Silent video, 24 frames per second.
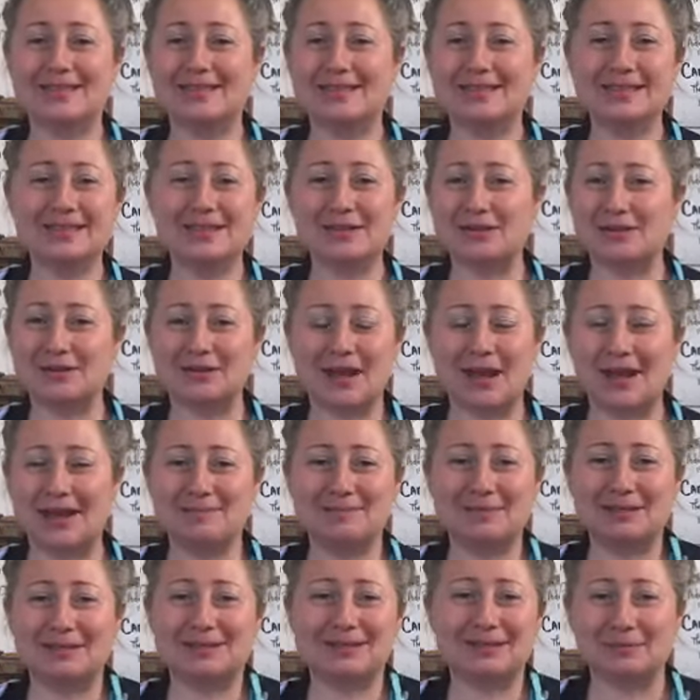
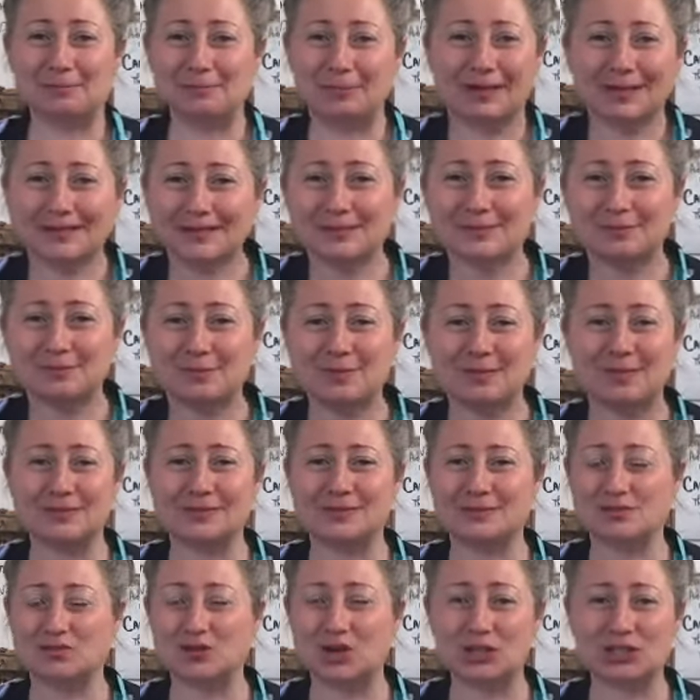there must have been
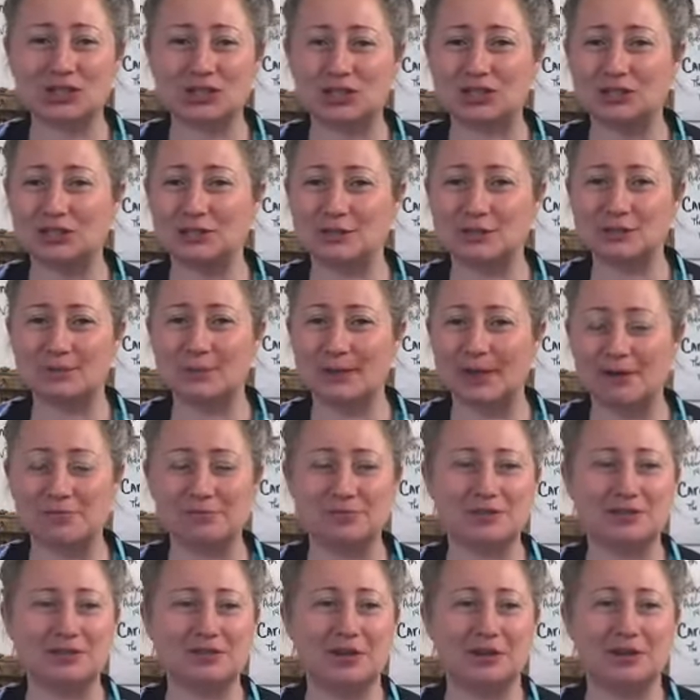instructions, but I
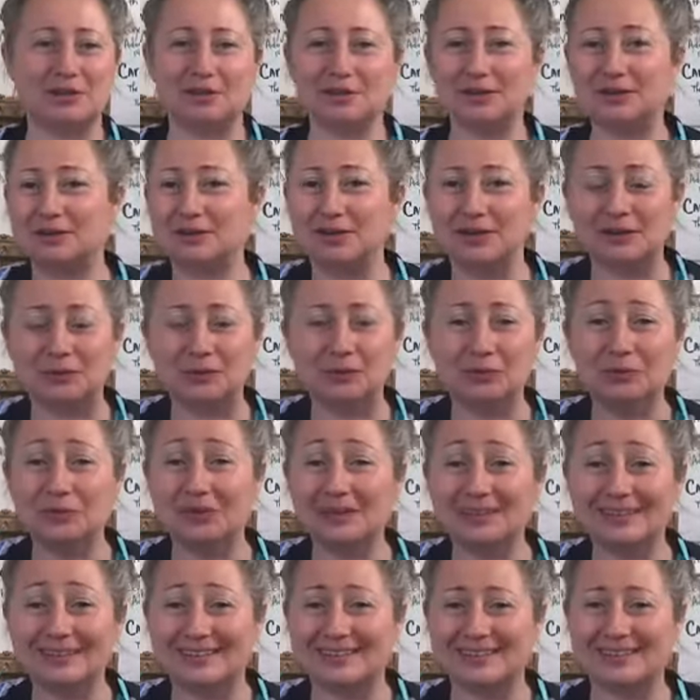was younger, and who
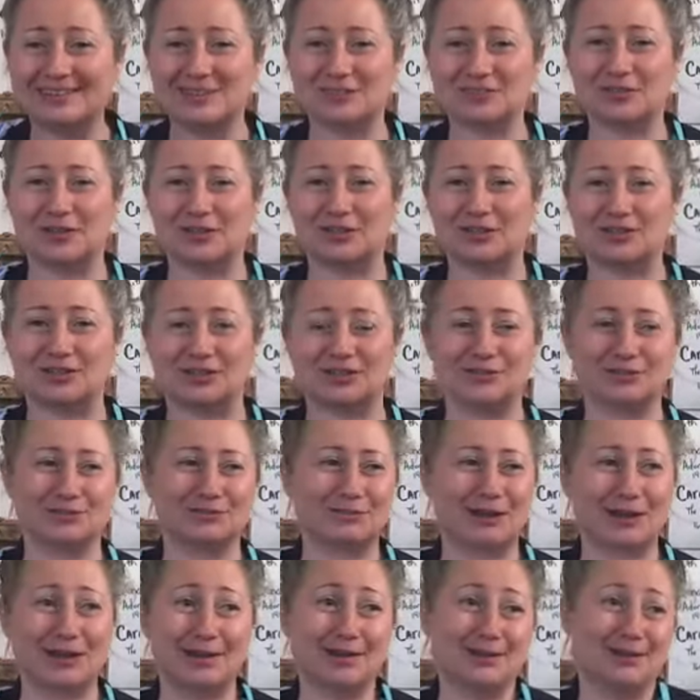needed instructions,
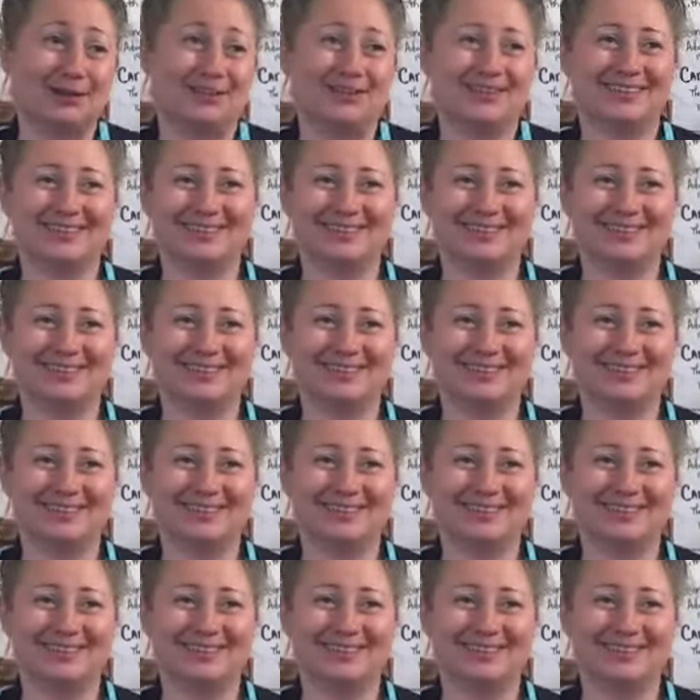right?